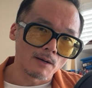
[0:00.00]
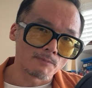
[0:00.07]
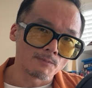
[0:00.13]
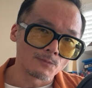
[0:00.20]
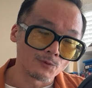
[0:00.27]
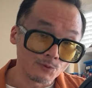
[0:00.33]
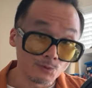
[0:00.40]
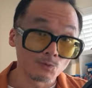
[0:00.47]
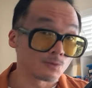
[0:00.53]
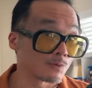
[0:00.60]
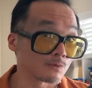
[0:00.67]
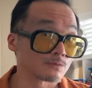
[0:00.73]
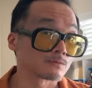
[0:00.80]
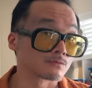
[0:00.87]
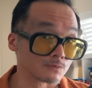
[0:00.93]
you
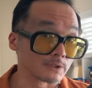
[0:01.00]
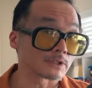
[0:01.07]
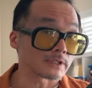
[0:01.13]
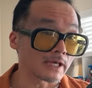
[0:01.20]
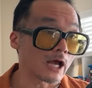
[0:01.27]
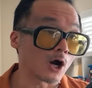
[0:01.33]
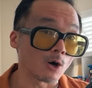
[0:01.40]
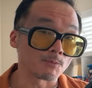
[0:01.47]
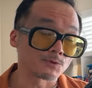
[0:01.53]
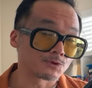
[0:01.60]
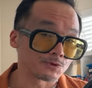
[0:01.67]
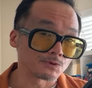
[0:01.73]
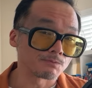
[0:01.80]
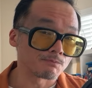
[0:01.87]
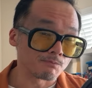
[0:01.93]
really help
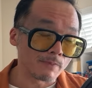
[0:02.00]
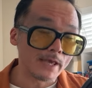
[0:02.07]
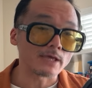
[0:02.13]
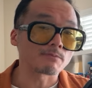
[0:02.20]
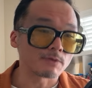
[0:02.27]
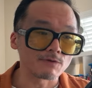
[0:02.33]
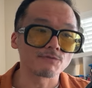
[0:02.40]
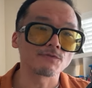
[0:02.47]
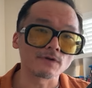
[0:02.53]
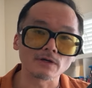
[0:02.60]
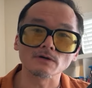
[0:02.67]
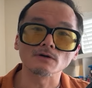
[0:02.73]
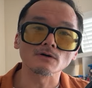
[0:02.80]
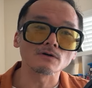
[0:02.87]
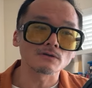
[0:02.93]
to make me
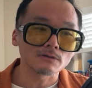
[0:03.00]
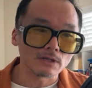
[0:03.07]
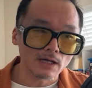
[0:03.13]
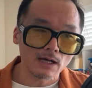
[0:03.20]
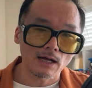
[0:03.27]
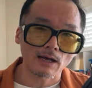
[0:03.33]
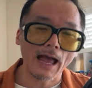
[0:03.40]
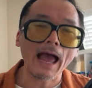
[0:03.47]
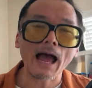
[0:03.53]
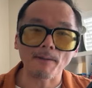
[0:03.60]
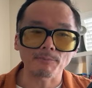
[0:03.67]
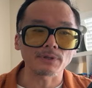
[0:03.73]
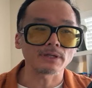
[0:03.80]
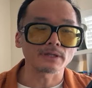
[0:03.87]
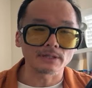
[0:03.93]
feel
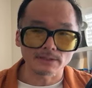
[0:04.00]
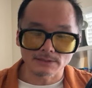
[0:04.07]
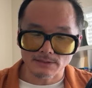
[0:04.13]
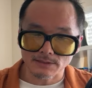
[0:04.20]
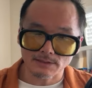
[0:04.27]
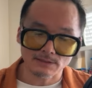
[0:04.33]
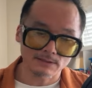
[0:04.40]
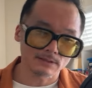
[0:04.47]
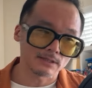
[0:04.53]
happy and